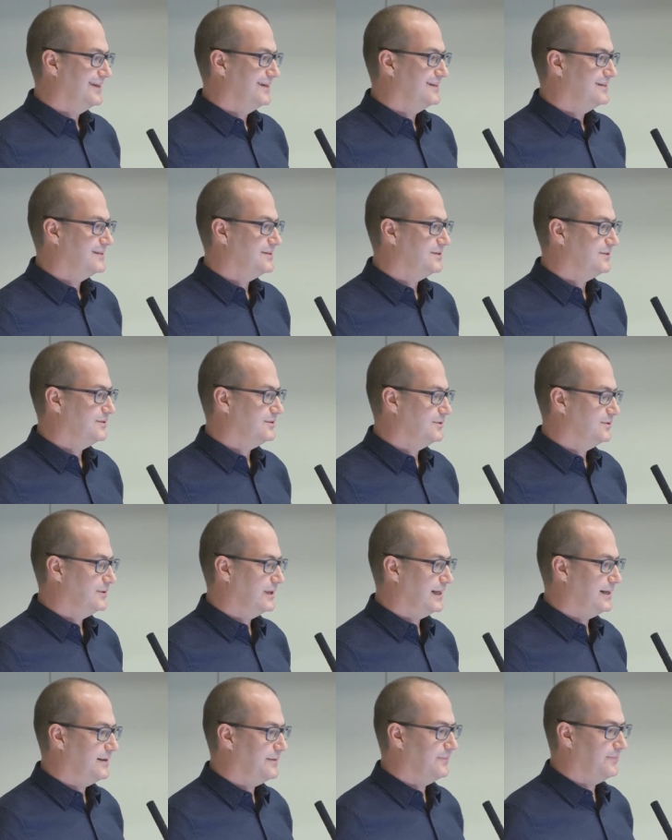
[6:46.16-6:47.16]
So
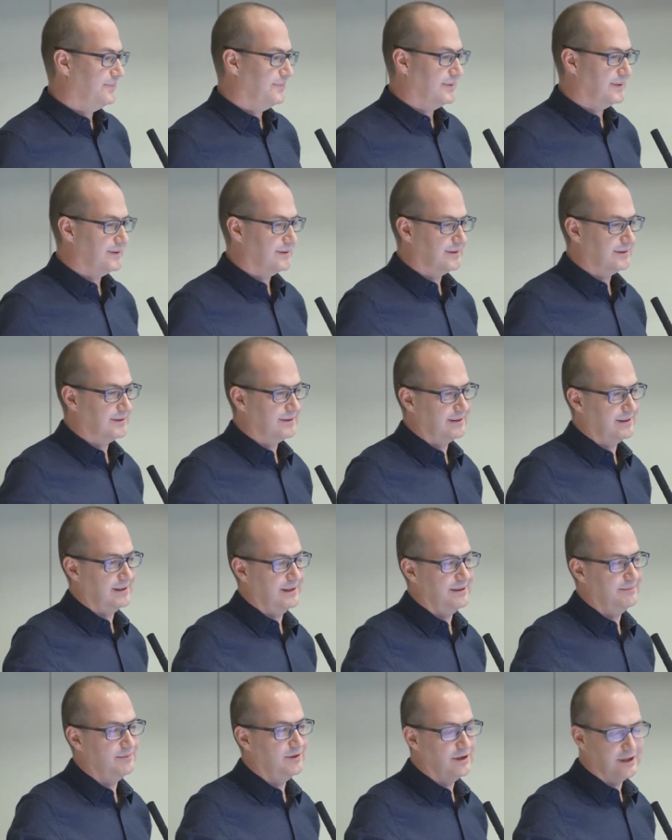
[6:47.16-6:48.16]
um,
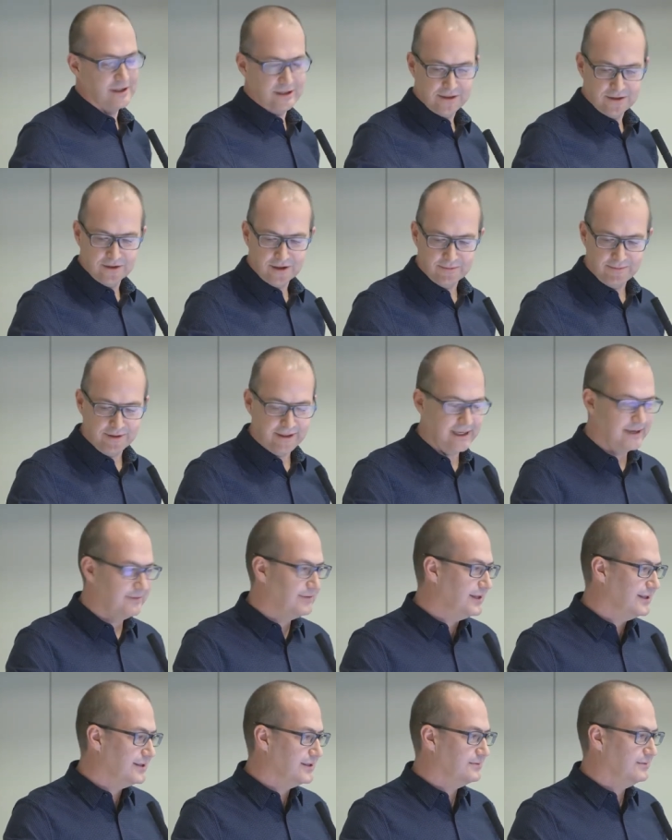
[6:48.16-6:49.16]
I'm not going to talk about
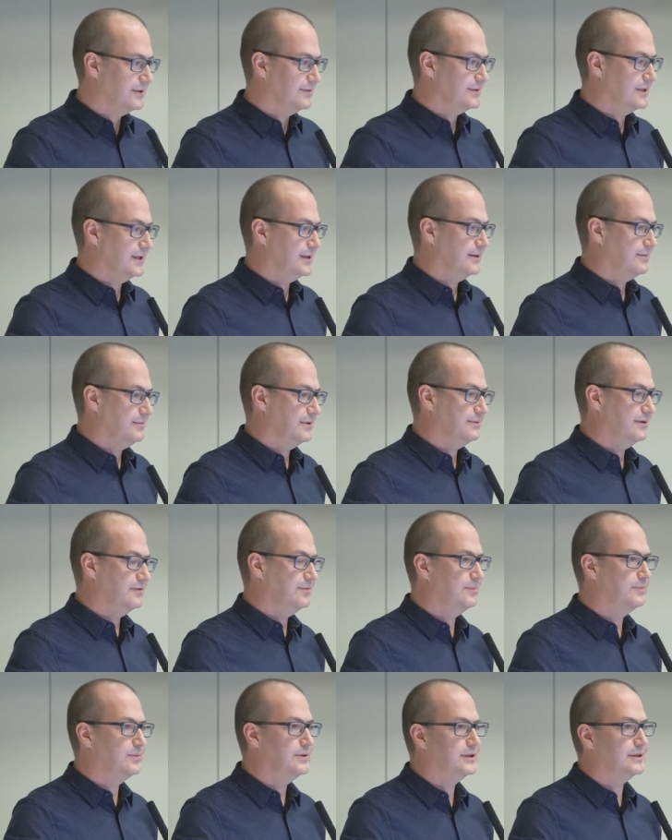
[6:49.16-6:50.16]
everything that we've done, but
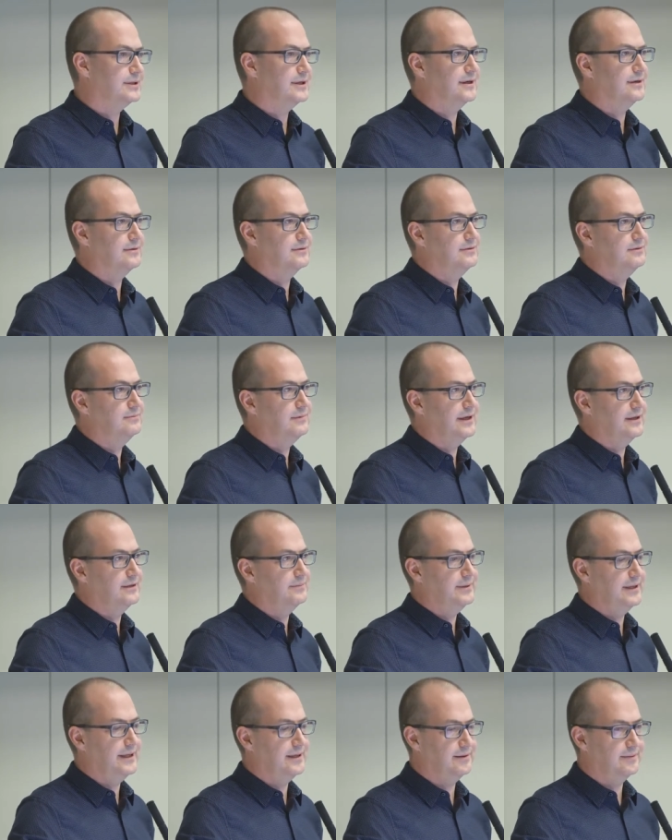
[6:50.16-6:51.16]
we've put our own well
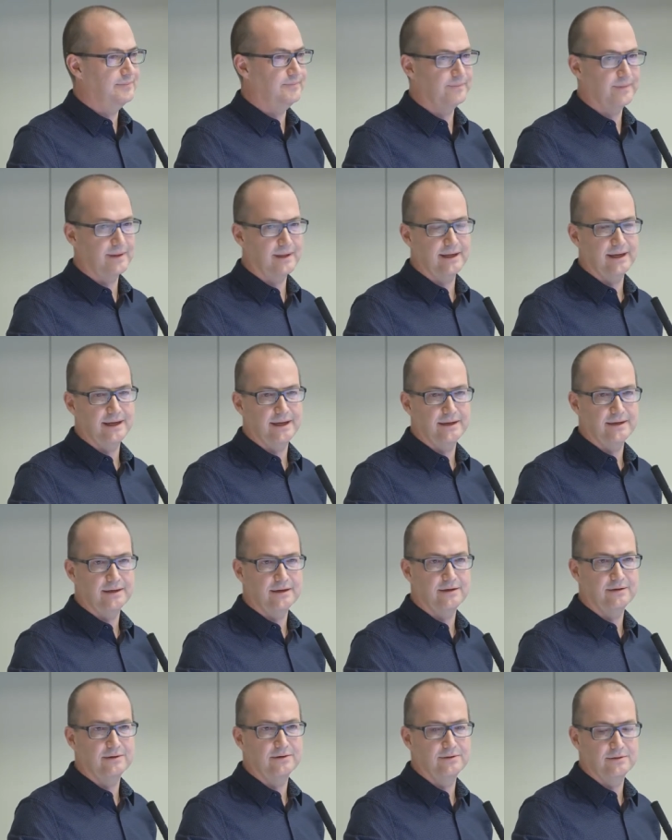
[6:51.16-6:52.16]
being and
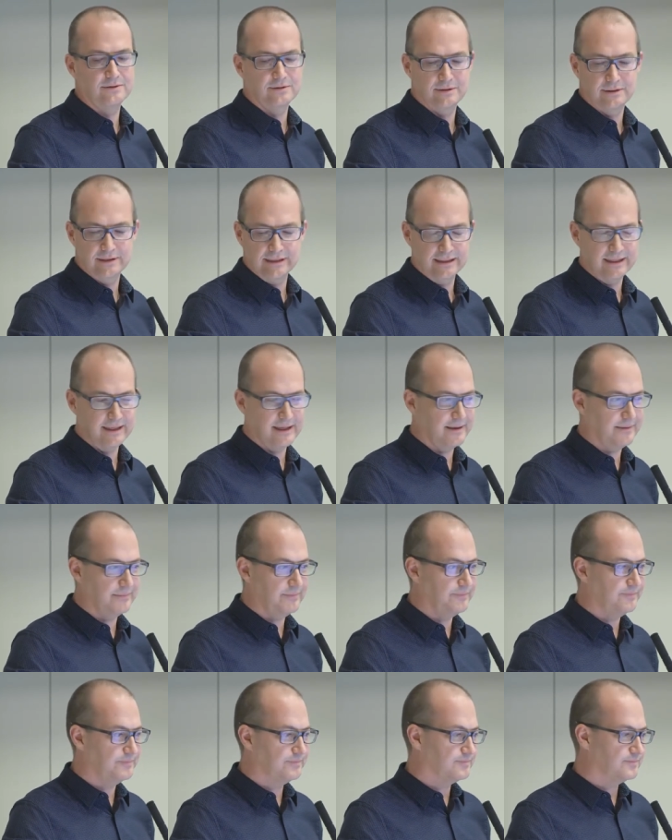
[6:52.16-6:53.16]
our own,
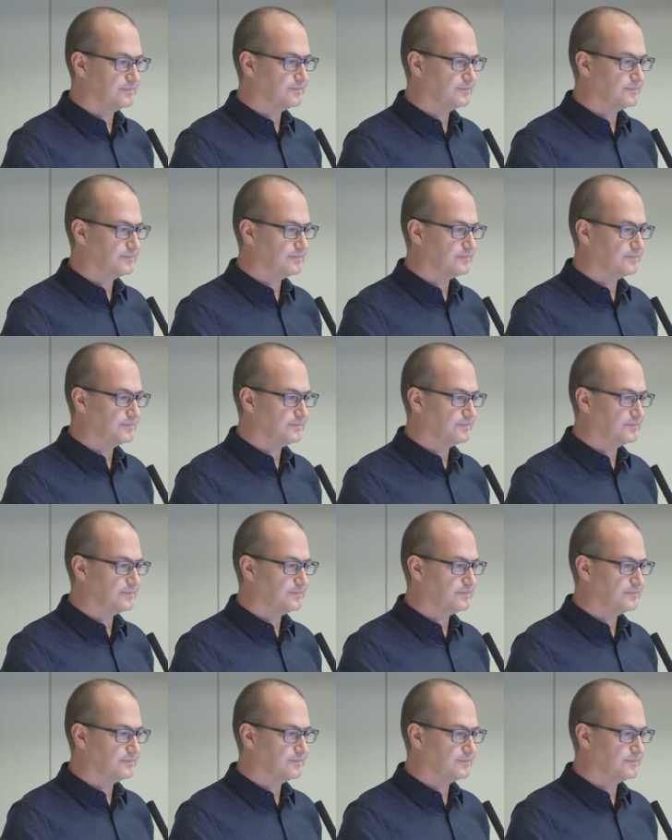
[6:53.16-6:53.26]
um,